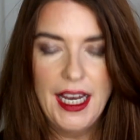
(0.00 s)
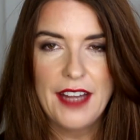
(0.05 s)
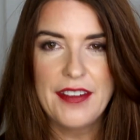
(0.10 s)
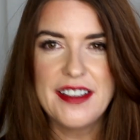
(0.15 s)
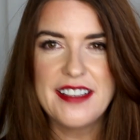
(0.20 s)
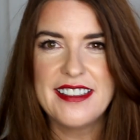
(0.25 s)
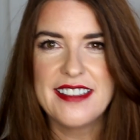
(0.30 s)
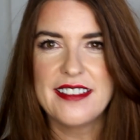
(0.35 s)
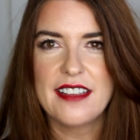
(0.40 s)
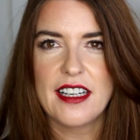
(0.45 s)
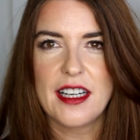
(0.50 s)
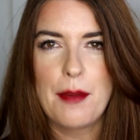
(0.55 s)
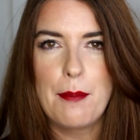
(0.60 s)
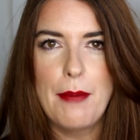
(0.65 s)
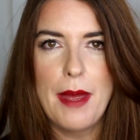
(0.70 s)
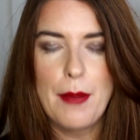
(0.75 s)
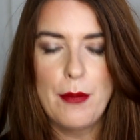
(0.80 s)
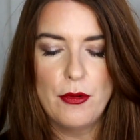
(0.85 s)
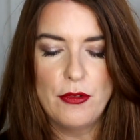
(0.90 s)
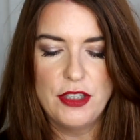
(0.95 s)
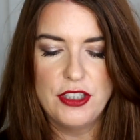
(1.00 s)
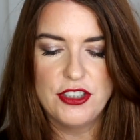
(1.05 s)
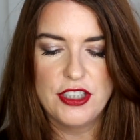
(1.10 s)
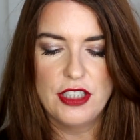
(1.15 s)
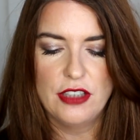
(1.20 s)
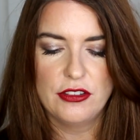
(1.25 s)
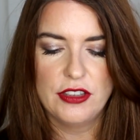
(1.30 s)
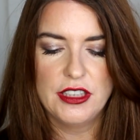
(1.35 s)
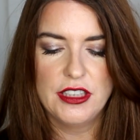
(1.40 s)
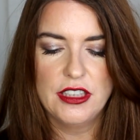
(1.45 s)
And this is like a memory
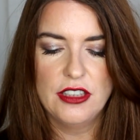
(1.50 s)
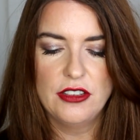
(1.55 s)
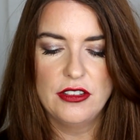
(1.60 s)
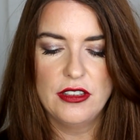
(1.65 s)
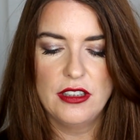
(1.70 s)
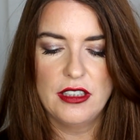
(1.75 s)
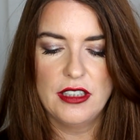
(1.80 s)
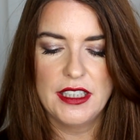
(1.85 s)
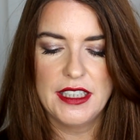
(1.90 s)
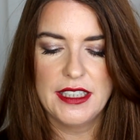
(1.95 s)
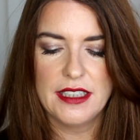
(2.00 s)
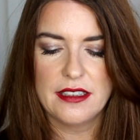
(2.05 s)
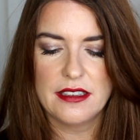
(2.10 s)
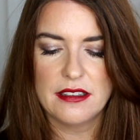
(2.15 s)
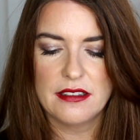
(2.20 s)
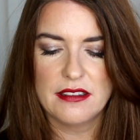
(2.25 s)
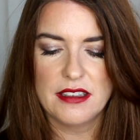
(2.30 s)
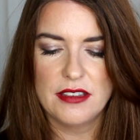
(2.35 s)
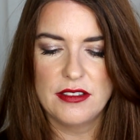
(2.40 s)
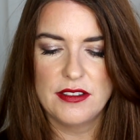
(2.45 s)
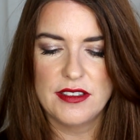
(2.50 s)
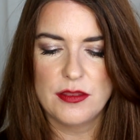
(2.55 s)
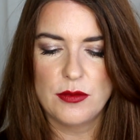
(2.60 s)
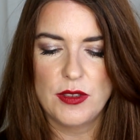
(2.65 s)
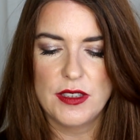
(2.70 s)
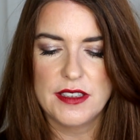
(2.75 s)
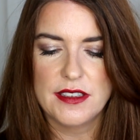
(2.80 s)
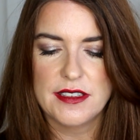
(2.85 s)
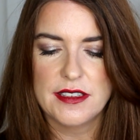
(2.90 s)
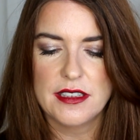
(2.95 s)
gel, you know, like those
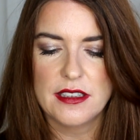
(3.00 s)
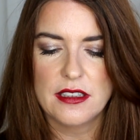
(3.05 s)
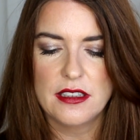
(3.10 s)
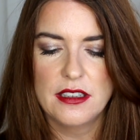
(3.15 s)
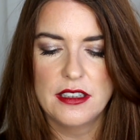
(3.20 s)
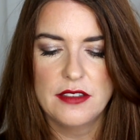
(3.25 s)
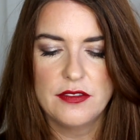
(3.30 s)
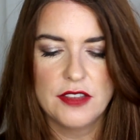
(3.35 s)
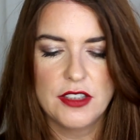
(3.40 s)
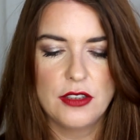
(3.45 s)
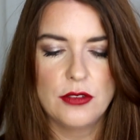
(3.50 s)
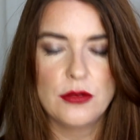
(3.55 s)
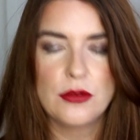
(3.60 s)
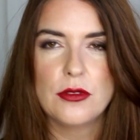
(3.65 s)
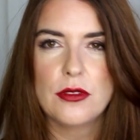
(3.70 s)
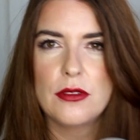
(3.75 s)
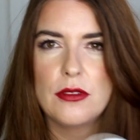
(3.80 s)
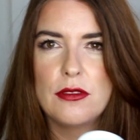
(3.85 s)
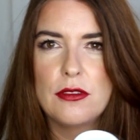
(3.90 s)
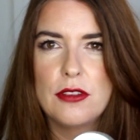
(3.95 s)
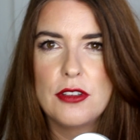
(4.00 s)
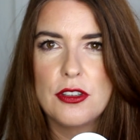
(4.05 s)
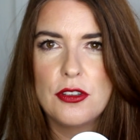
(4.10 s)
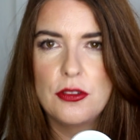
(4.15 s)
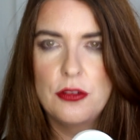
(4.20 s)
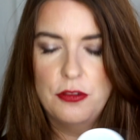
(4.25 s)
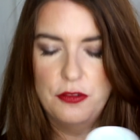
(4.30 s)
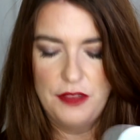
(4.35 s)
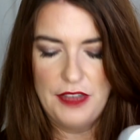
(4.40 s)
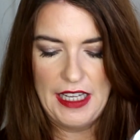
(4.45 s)
ones that kind of
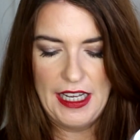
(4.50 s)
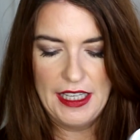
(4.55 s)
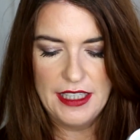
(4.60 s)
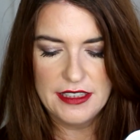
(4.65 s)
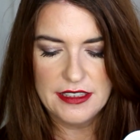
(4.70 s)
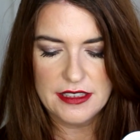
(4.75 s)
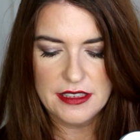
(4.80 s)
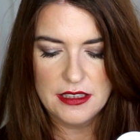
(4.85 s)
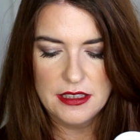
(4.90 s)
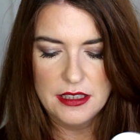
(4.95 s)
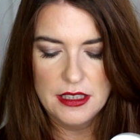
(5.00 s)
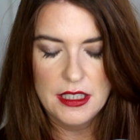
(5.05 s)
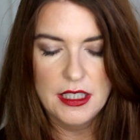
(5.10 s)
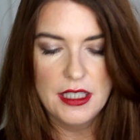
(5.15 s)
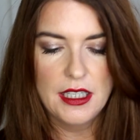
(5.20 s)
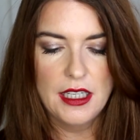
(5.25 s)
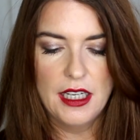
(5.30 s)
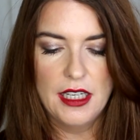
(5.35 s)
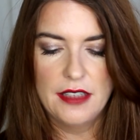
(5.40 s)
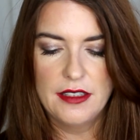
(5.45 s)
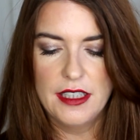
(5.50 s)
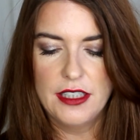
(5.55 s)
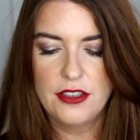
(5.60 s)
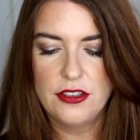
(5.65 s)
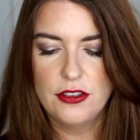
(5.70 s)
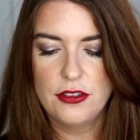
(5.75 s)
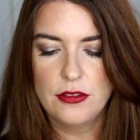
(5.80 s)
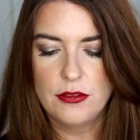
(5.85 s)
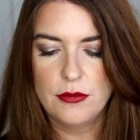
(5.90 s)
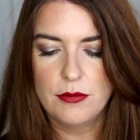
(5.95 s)
look all flat, and
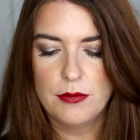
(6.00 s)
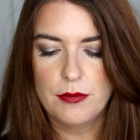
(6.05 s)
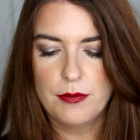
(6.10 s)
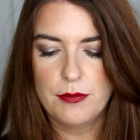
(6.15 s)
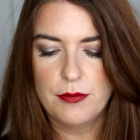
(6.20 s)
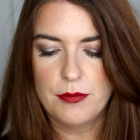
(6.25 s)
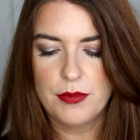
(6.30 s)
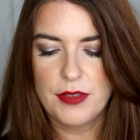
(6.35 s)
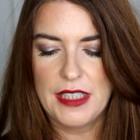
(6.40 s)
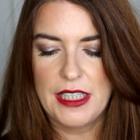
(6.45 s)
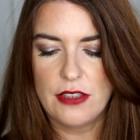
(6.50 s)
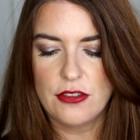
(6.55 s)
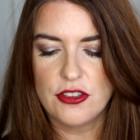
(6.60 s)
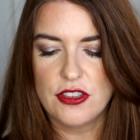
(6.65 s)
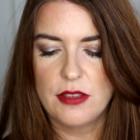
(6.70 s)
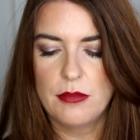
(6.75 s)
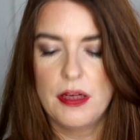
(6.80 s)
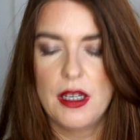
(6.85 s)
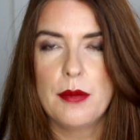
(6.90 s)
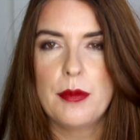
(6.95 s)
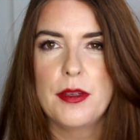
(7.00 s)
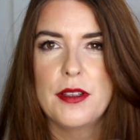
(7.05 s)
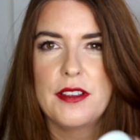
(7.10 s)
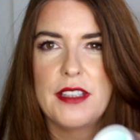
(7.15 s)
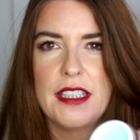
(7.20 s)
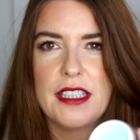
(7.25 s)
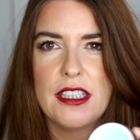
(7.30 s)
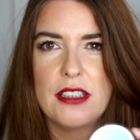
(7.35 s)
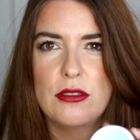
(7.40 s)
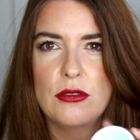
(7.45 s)
then you gouge them up
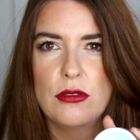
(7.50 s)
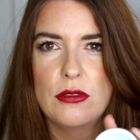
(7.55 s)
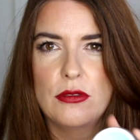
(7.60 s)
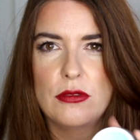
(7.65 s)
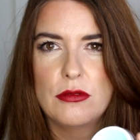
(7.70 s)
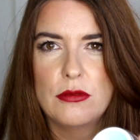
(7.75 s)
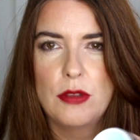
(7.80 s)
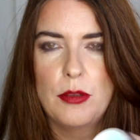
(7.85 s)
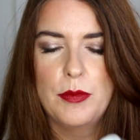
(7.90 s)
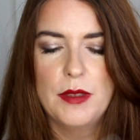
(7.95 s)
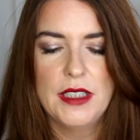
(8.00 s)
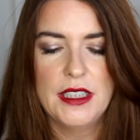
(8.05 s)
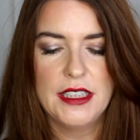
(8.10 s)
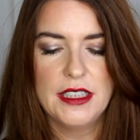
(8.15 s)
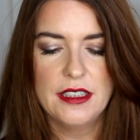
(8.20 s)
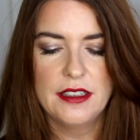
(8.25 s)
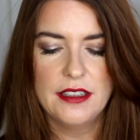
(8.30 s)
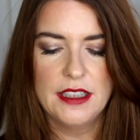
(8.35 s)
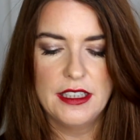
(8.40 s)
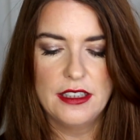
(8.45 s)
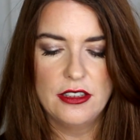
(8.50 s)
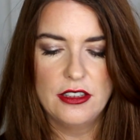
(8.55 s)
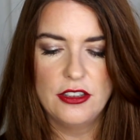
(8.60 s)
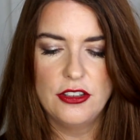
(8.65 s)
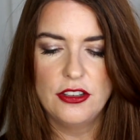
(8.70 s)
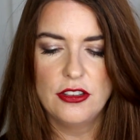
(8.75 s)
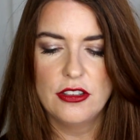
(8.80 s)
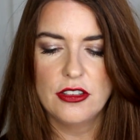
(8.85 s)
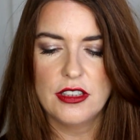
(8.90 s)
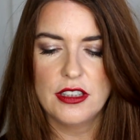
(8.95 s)
and they go all wobbly, and
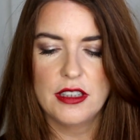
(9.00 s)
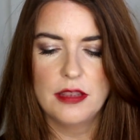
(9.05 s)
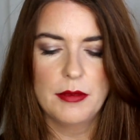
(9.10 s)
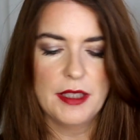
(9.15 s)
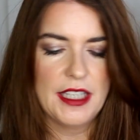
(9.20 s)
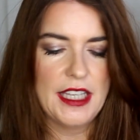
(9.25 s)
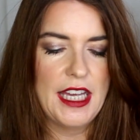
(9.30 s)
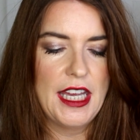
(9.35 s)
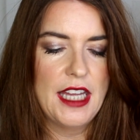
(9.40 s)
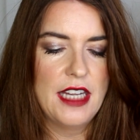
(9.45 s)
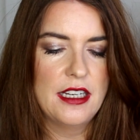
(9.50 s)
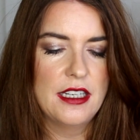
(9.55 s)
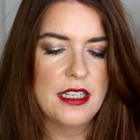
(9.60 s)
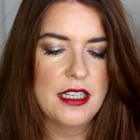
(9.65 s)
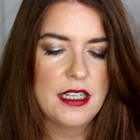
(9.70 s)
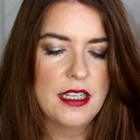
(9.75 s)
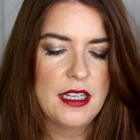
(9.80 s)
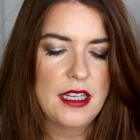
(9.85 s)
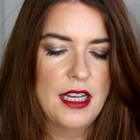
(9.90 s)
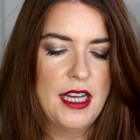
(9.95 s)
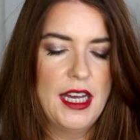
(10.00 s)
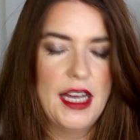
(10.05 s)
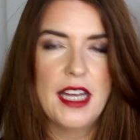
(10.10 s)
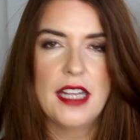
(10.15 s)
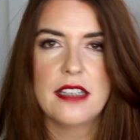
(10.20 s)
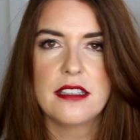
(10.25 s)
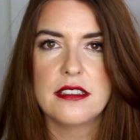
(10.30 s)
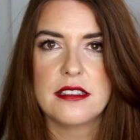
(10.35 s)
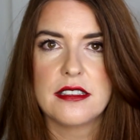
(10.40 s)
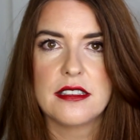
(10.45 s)
then you look at them again
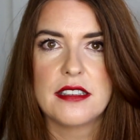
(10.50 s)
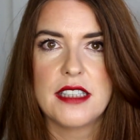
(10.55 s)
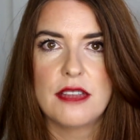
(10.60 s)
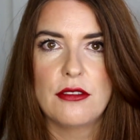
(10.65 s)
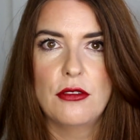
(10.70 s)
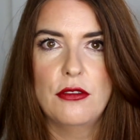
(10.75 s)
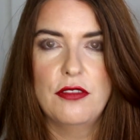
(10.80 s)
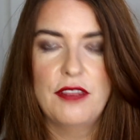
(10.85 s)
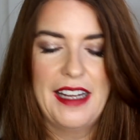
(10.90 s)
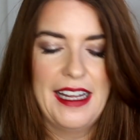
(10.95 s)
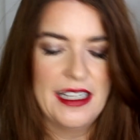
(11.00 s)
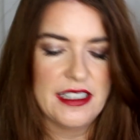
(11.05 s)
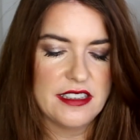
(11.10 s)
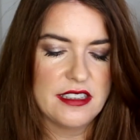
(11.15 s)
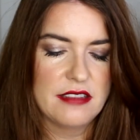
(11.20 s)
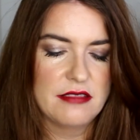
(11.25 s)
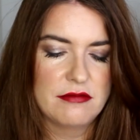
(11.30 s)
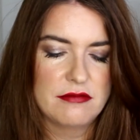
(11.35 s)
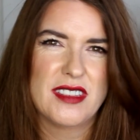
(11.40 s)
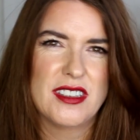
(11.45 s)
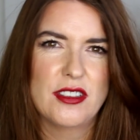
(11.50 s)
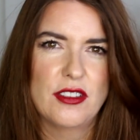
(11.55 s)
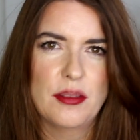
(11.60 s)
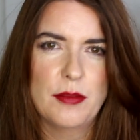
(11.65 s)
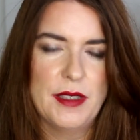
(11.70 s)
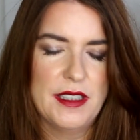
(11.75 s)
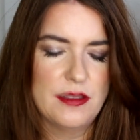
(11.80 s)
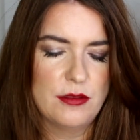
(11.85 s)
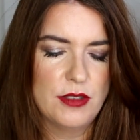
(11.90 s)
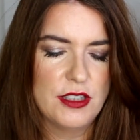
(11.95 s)
and they're all flat. It's not
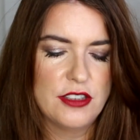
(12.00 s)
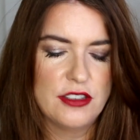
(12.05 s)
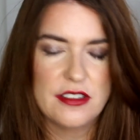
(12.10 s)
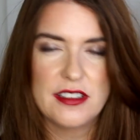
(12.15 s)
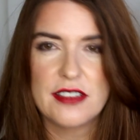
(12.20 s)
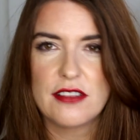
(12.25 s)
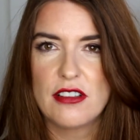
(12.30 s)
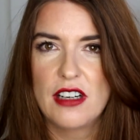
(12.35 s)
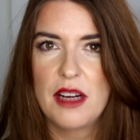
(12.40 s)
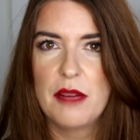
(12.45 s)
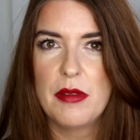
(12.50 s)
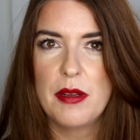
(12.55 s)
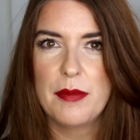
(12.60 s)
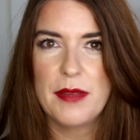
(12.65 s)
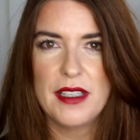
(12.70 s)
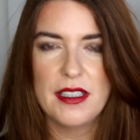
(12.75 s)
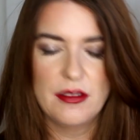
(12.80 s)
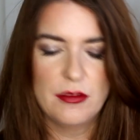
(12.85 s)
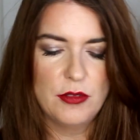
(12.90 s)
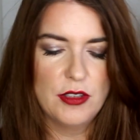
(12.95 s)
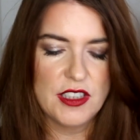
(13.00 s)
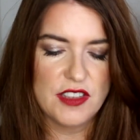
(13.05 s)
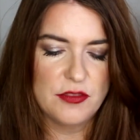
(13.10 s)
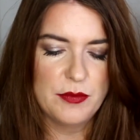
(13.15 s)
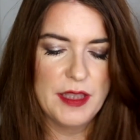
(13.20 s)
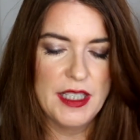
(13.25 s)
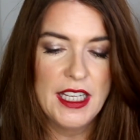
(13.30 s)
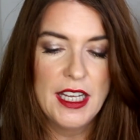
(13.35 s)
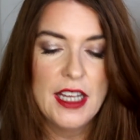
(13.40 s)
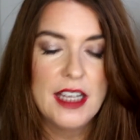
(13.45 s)
the best way to describe it, but it works
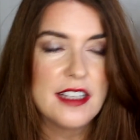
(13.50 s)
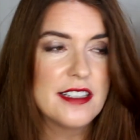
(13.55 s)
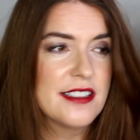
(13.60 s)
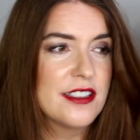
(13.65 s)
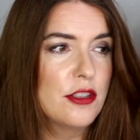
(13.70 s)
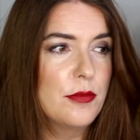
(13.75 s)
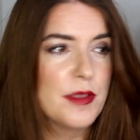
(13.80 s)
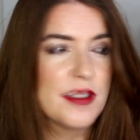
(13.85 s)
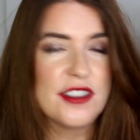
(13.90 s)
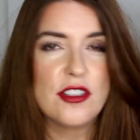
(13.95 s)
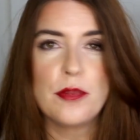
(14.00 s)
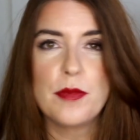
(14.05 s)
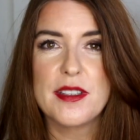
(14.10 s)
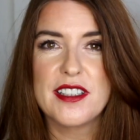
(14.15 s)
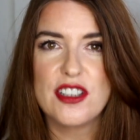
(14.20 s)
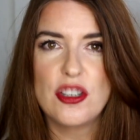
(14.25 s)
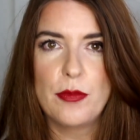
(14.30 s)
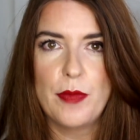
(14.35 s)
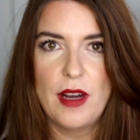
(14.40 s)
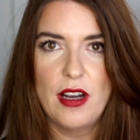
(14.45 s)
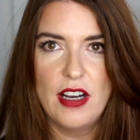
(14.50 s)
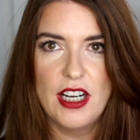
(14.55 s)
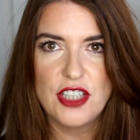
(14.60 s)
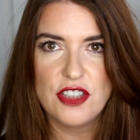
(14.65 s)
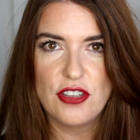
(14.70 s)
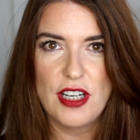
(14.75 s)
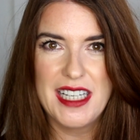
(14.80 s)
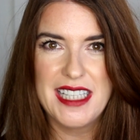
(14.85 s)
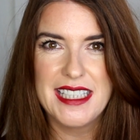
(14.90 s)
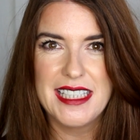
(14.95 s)
for me. Super, super, super
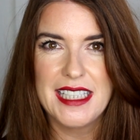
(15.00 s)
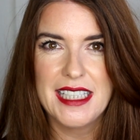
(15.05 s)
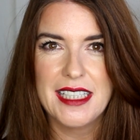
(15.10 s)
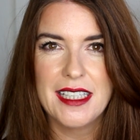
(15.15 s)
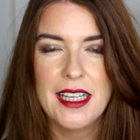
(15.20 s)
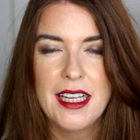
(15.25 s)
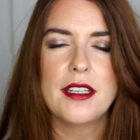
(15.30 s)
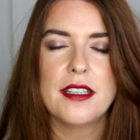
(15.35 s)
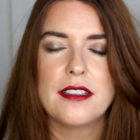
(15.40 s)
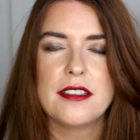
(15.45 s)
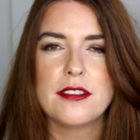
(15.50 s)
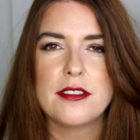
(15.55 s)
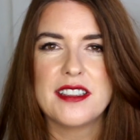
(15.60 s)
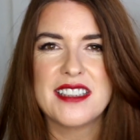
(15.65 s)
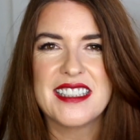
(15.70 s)
hydrating. It